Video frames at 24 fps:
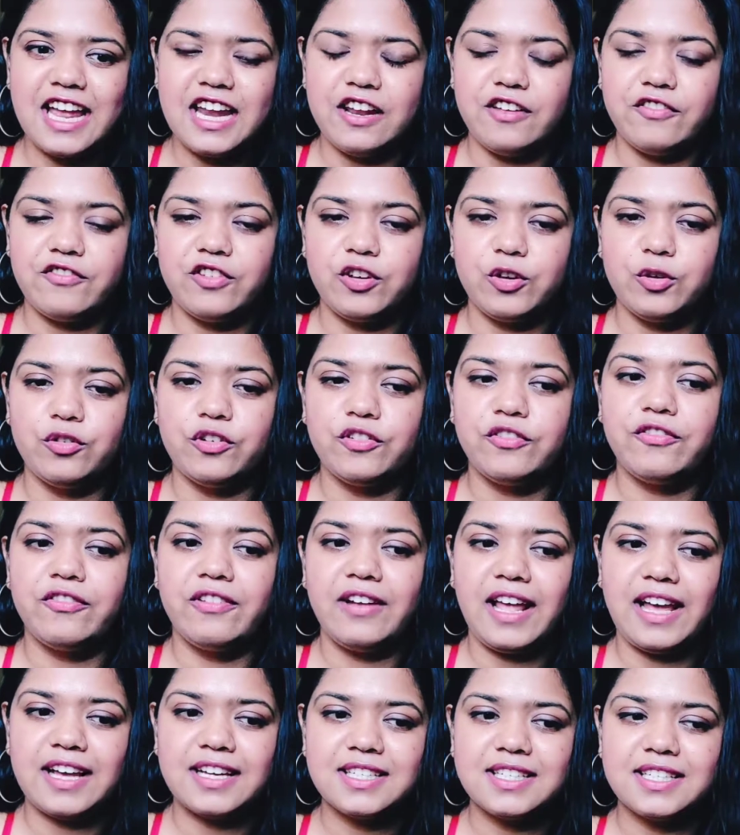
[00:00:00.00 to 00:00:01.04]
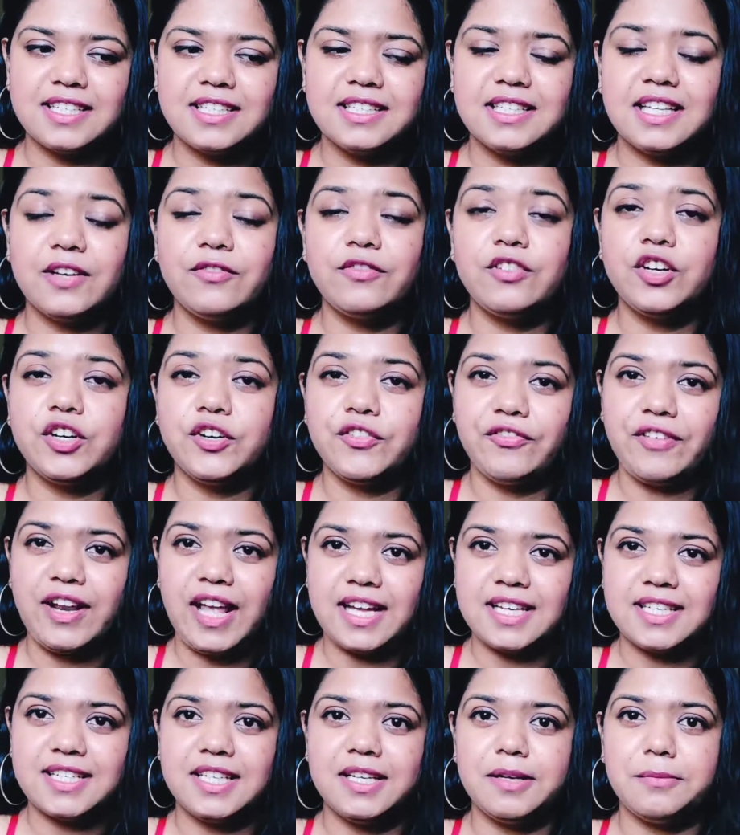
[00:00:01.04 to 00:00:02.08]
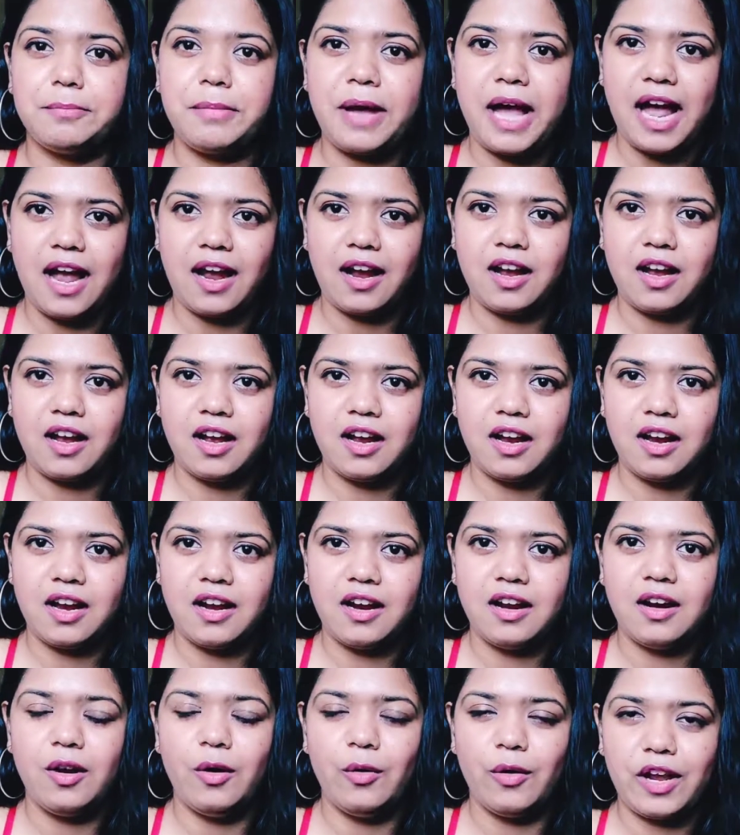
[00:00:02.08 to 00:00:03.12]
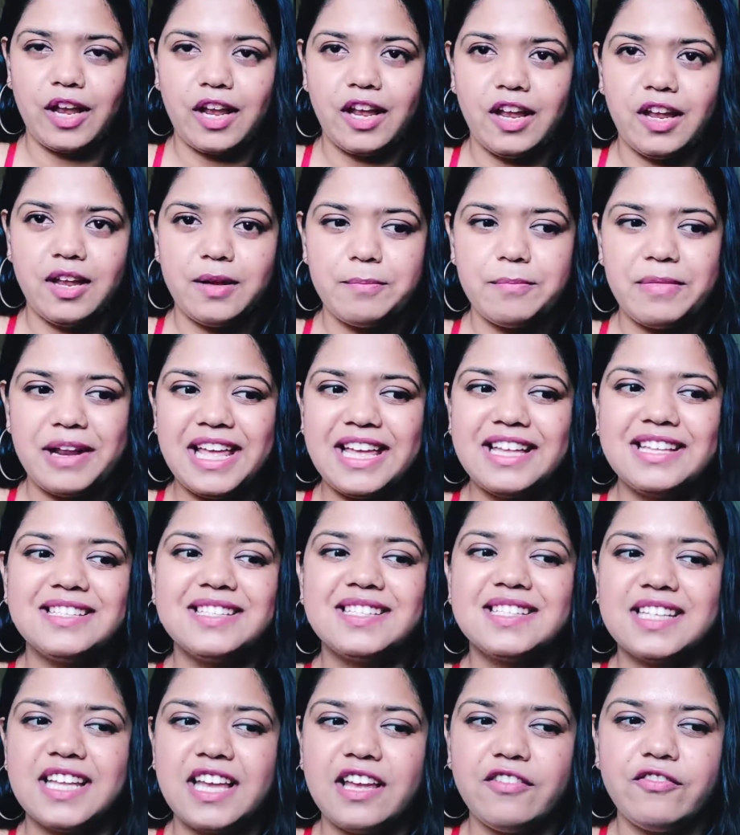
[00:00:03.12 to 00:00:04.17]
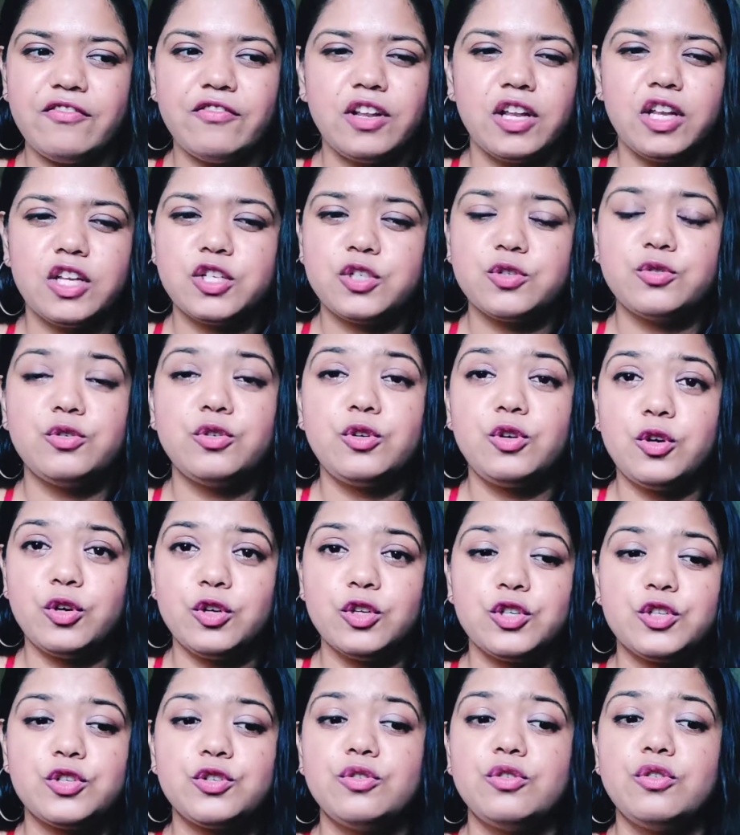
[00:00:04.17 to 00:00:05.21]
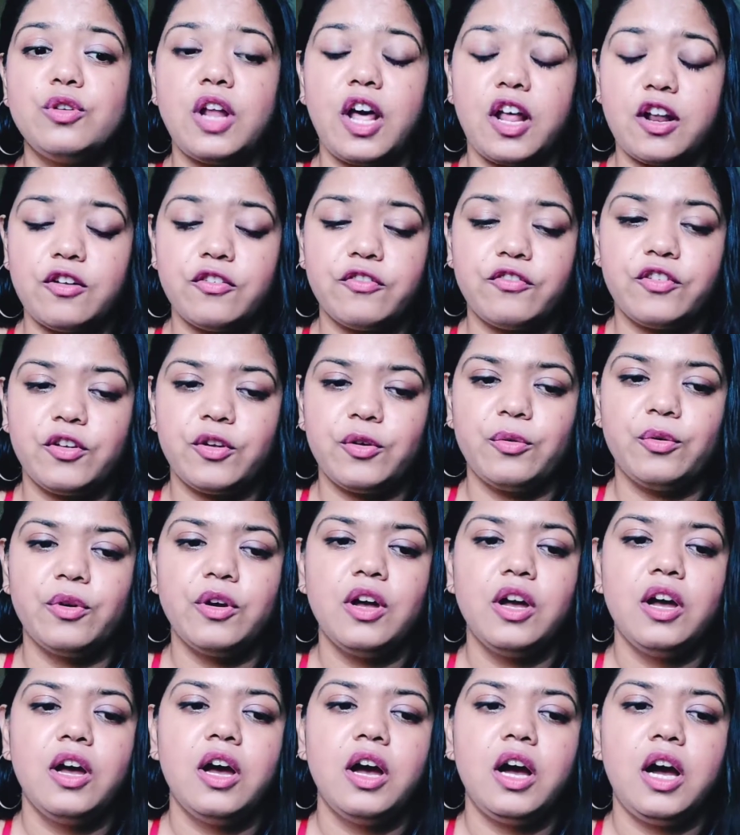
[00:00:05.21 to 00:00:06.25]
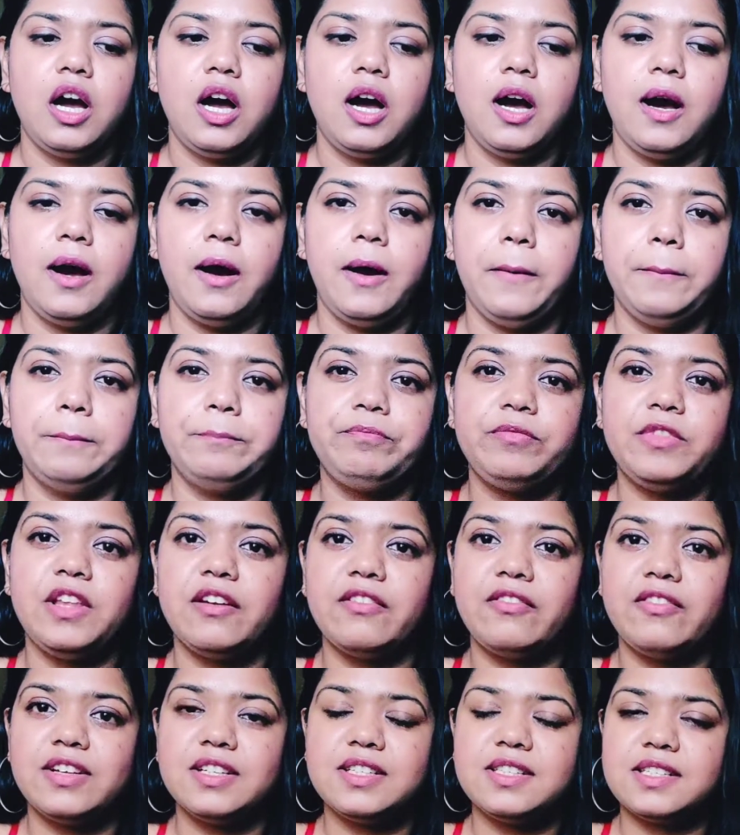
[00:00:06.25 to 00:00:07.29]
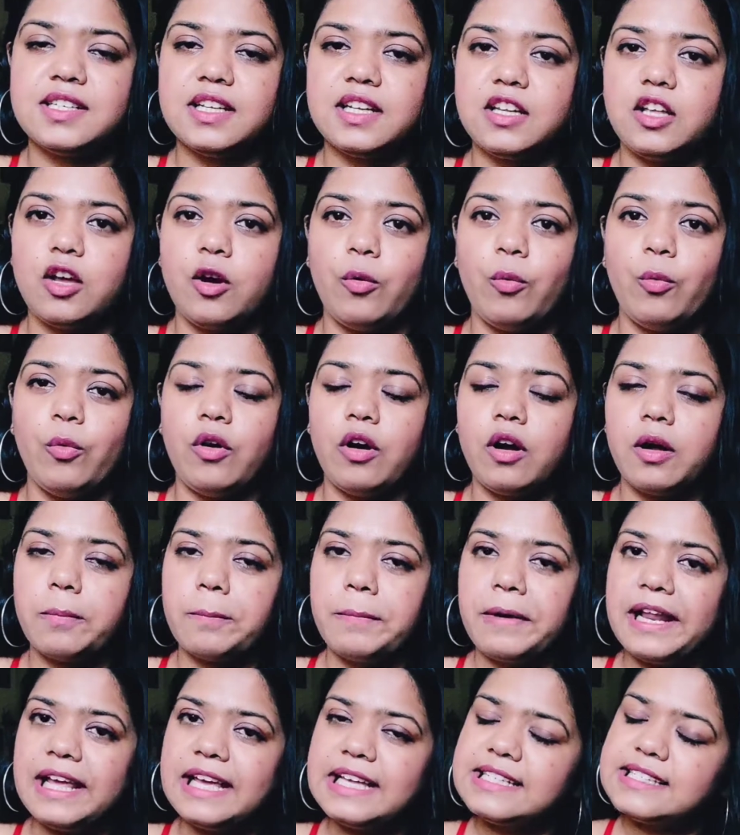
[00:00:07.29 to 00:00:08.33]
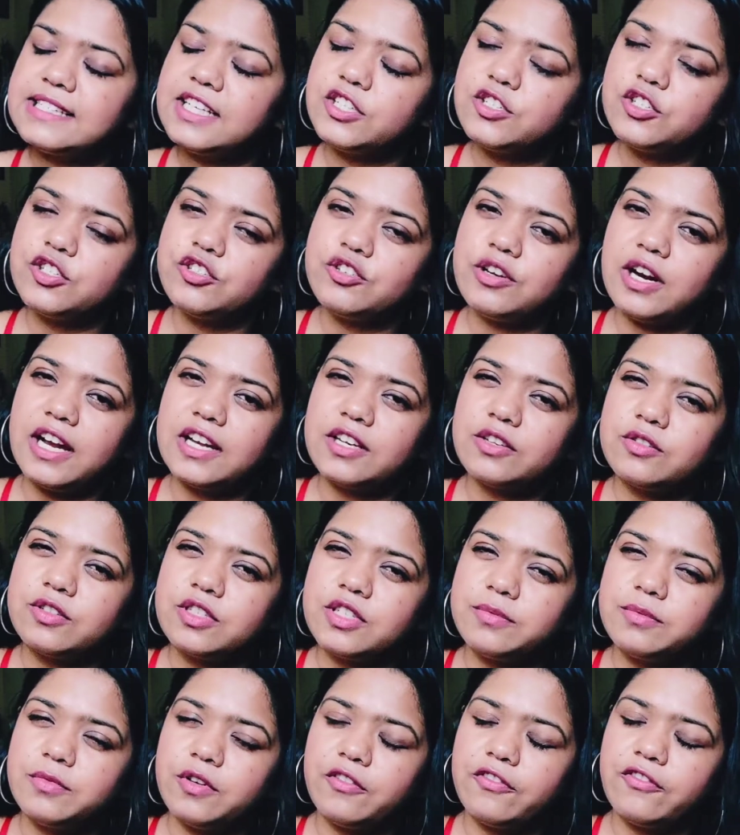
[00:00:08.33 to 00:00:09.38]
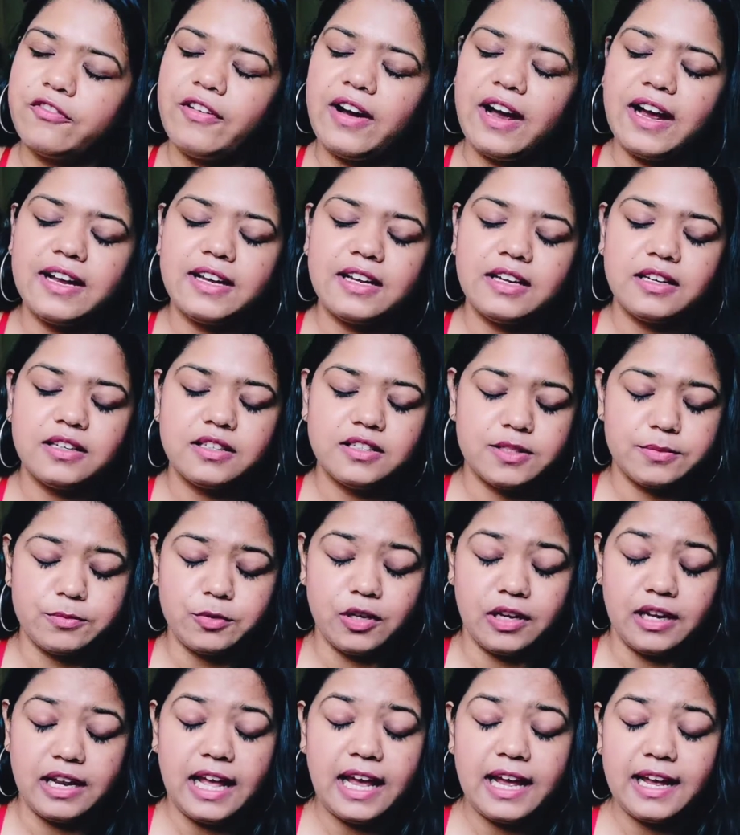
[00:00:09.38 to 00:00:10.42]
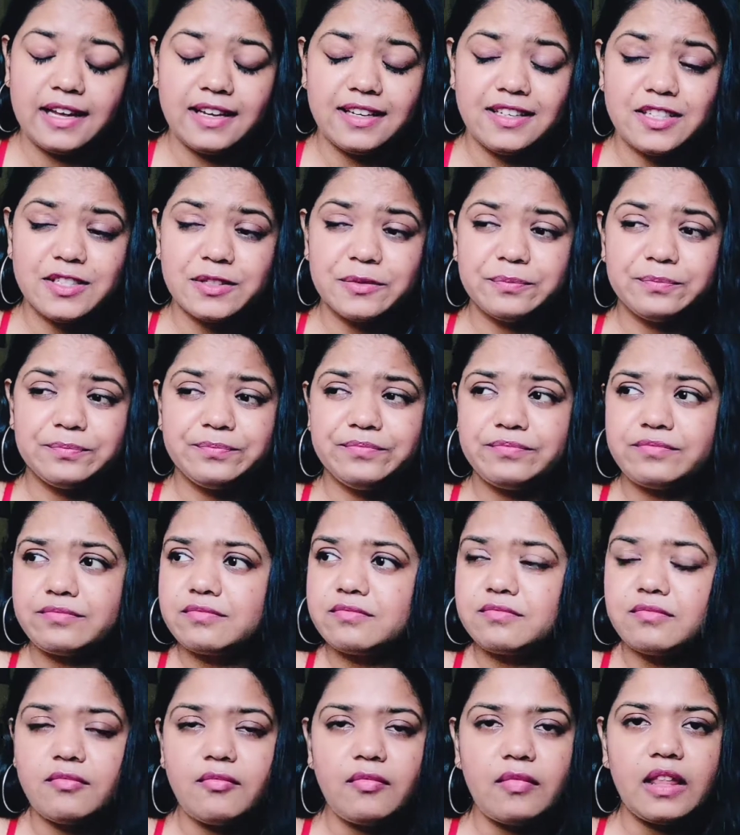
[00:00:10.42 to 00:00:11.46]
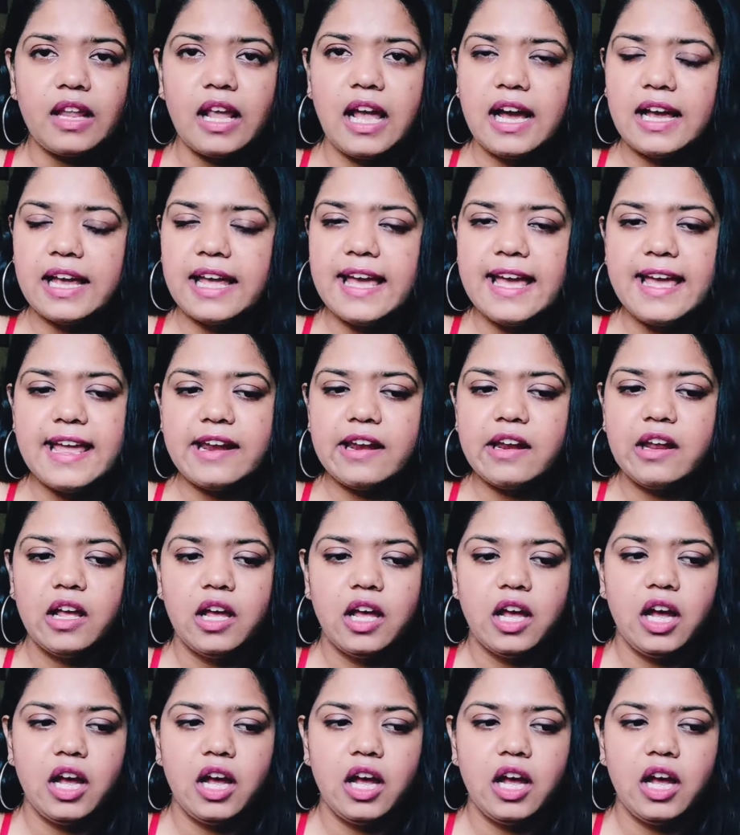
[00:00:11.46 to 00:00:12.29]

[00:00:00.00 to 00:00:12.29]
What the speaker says: and if you reflect it, they will reflect it back. Okay, playing safe will do good to none of you. If it's in your workplace that you're trying to dim your light, again,